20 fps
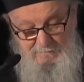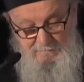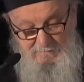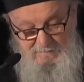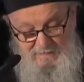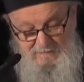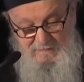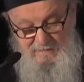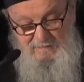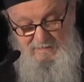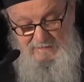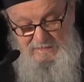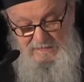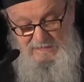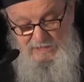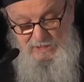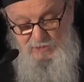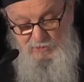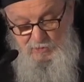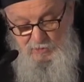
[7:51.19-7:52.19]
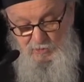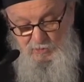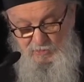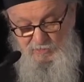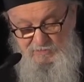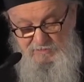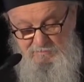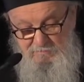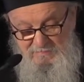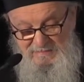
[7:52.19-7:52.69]
Man is
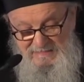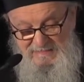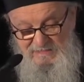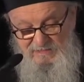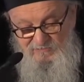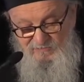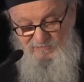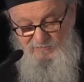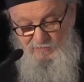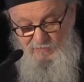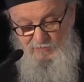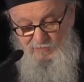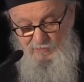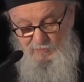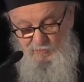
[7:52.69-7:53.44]
not made for